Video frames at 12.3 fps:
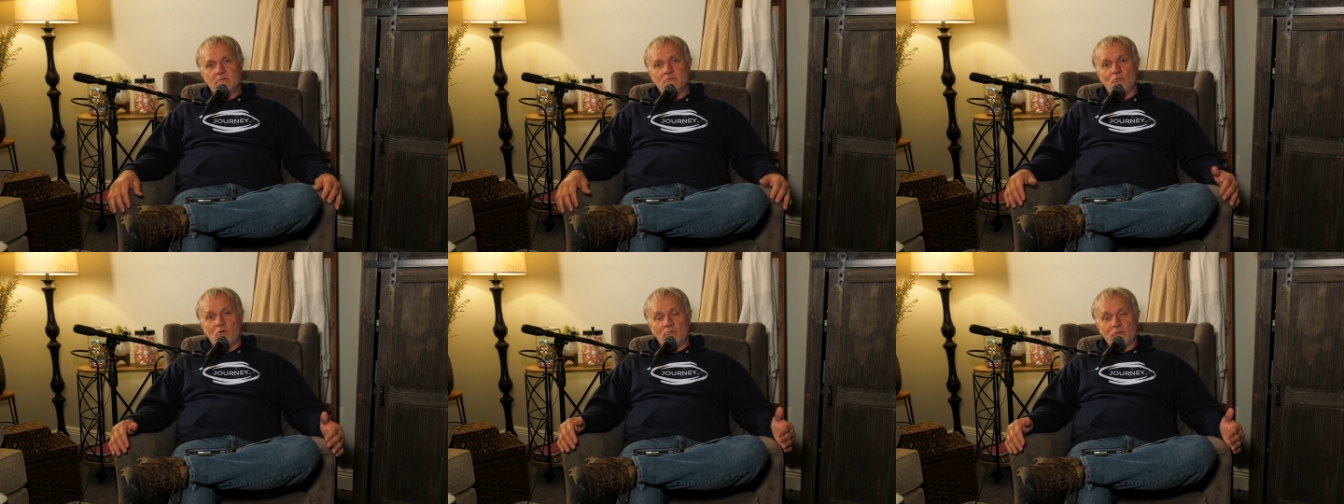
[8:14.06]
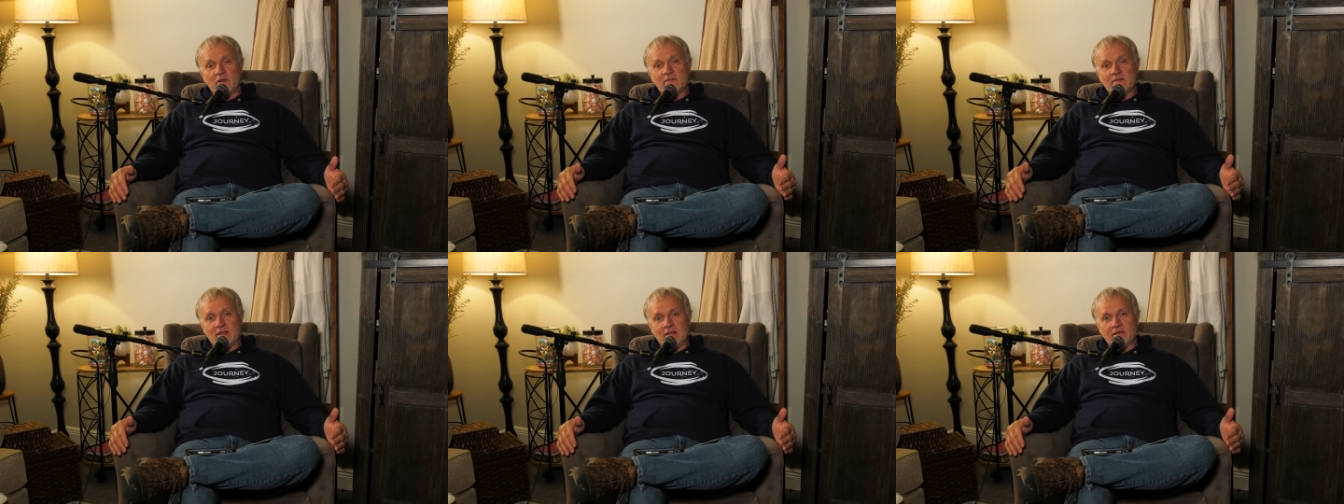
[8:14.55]
will bring
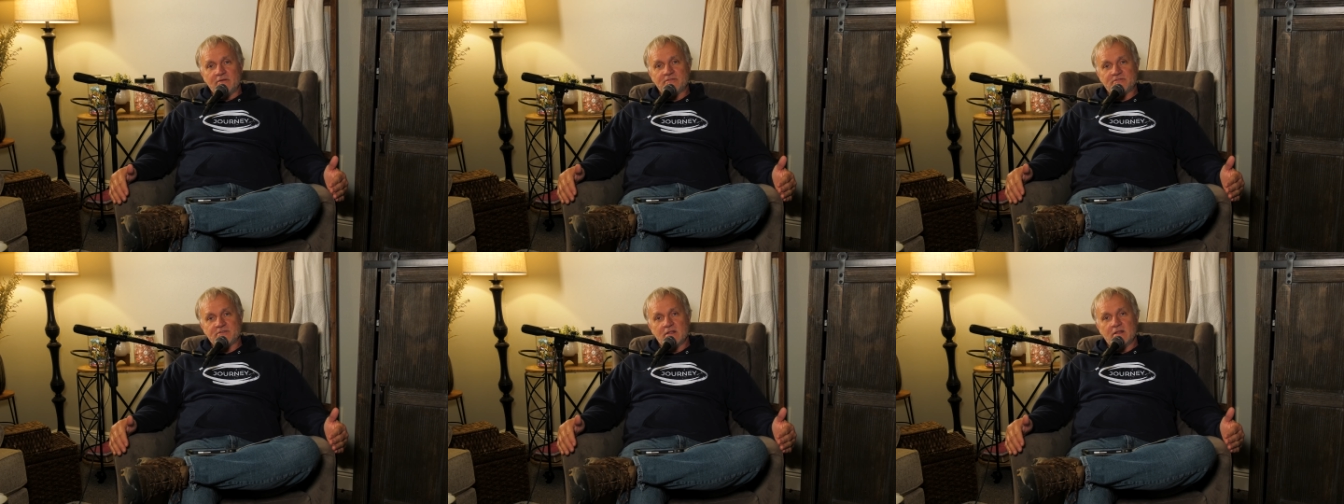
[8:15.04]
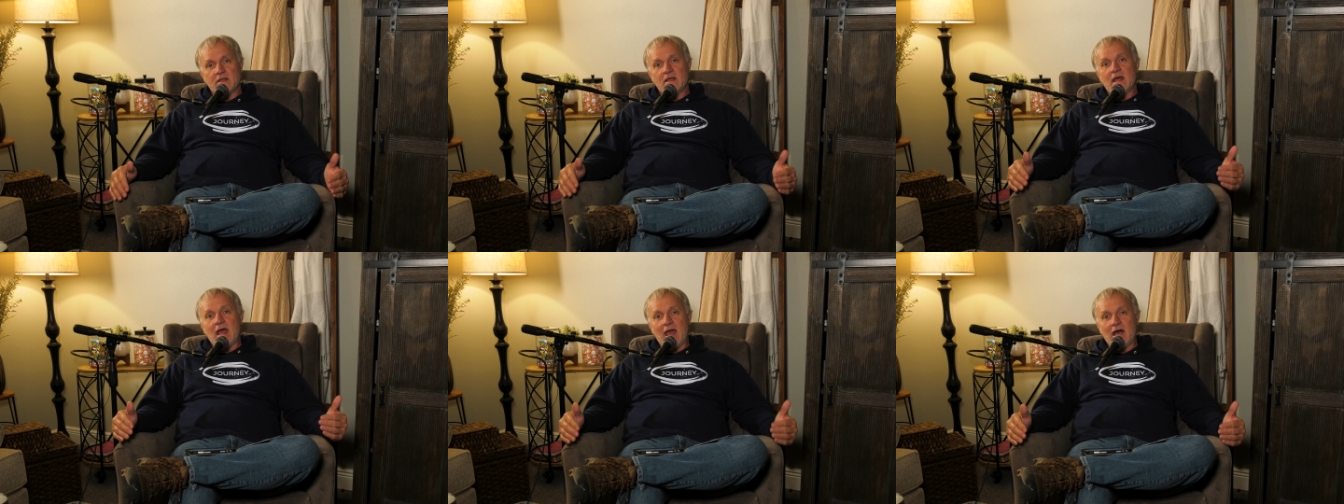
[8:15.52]
the gifts
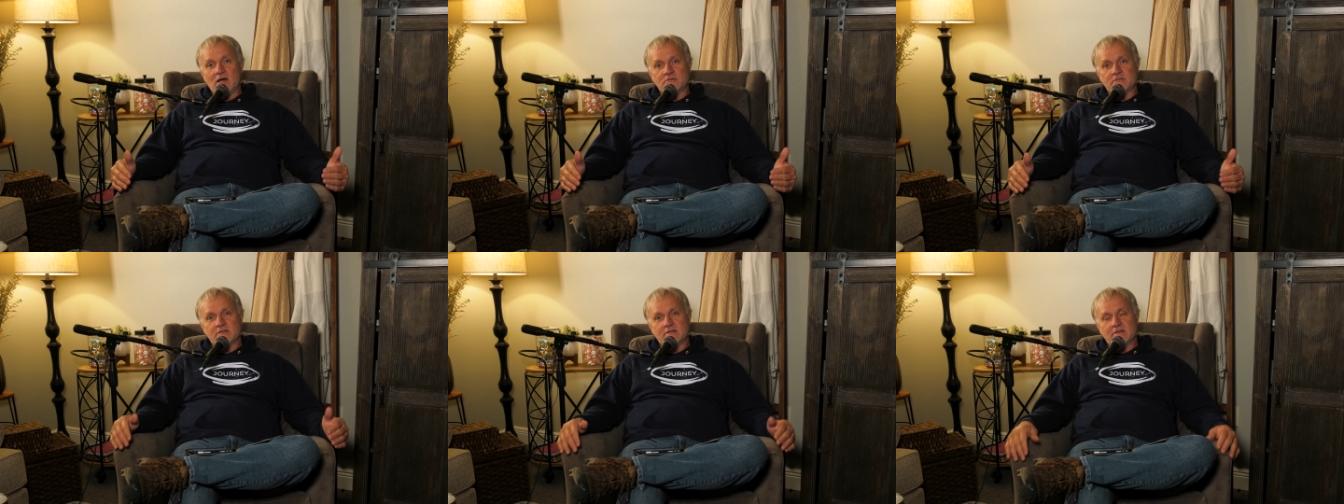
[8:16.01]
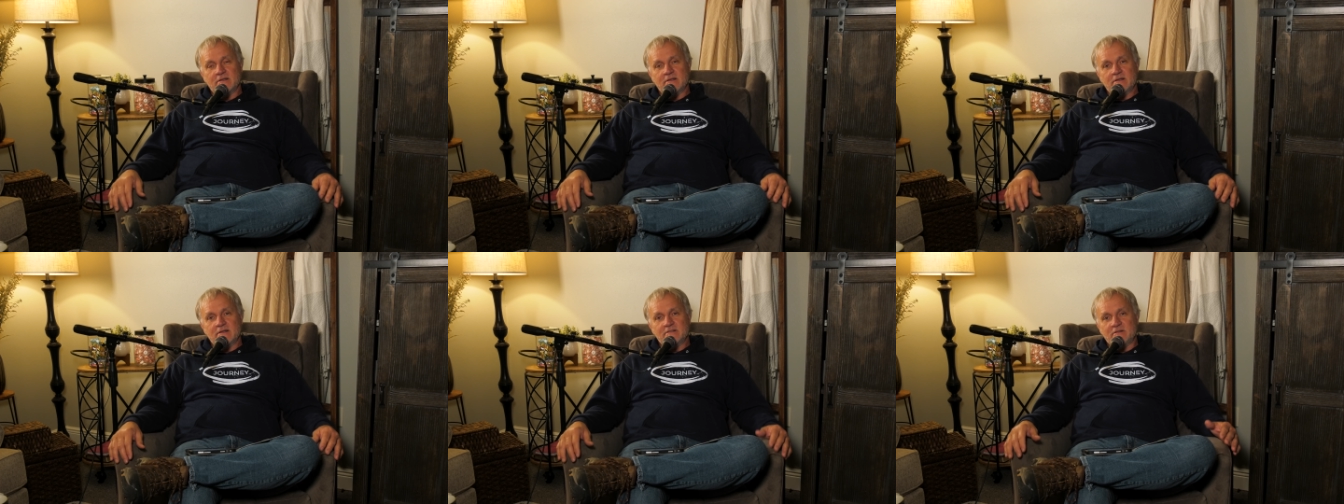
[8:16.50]
out
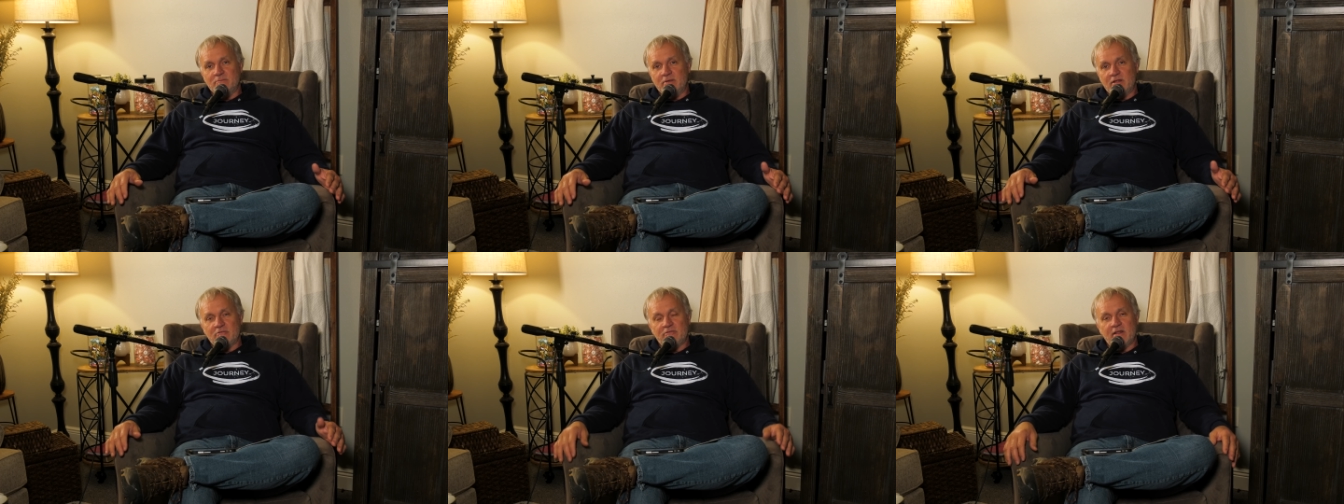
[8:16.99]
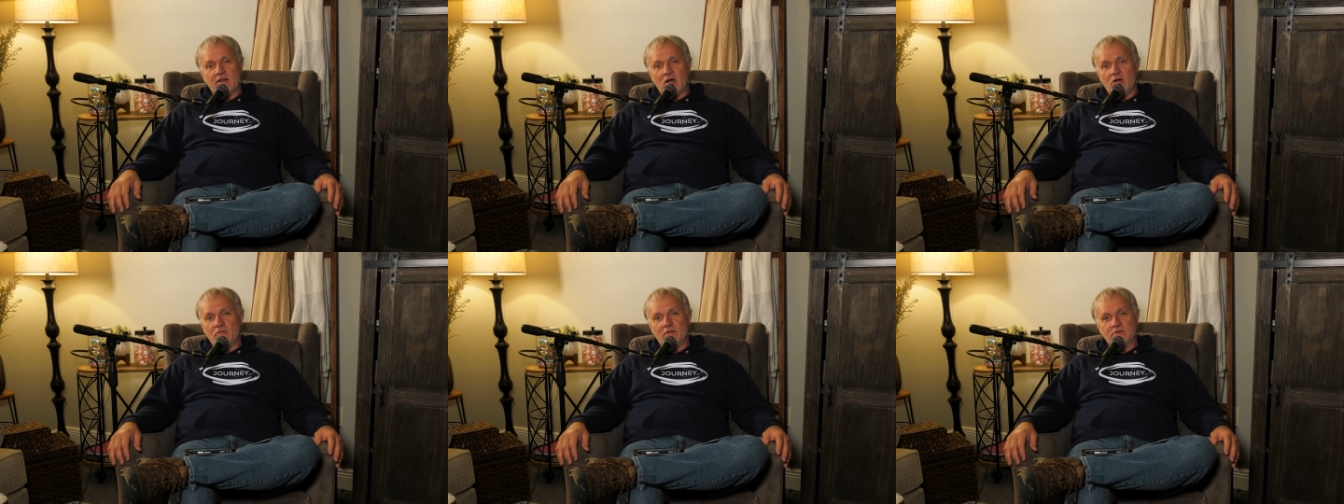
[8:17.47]
to benefit
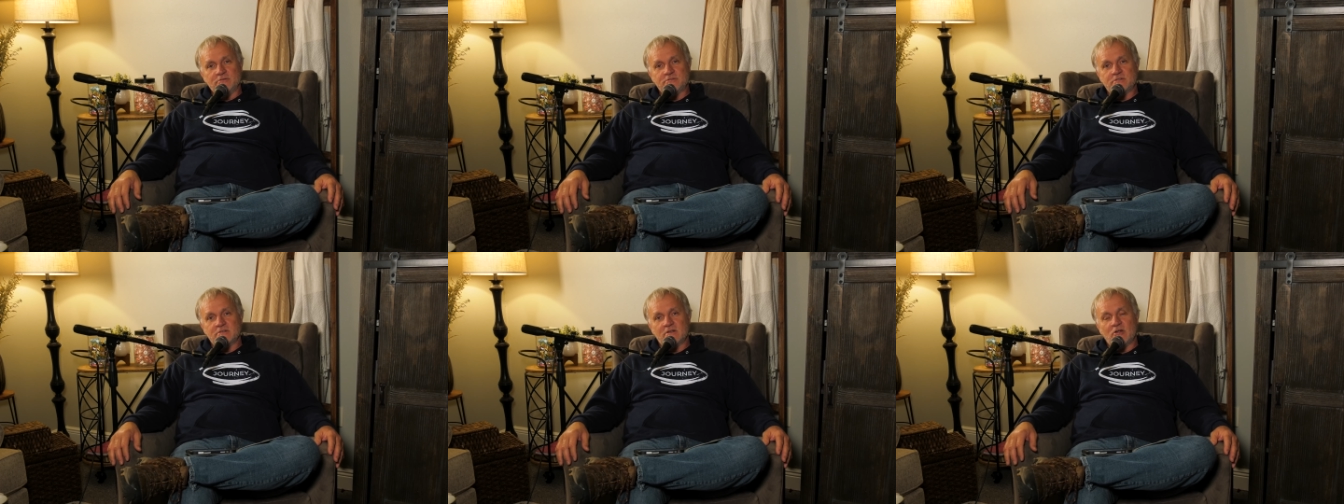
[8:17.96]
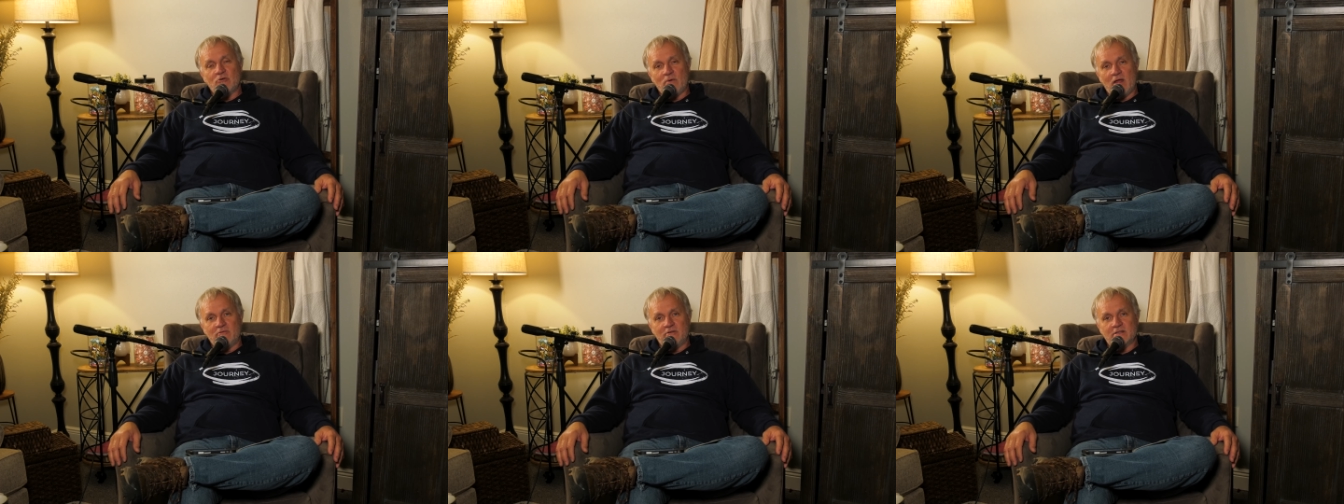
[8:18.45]
all those
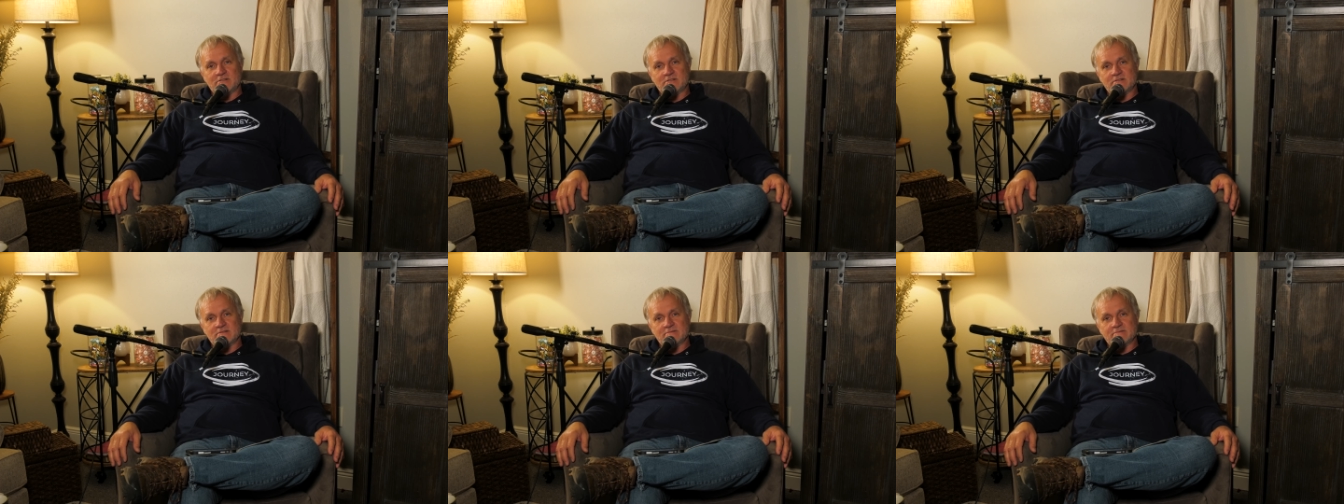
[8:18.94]
around us.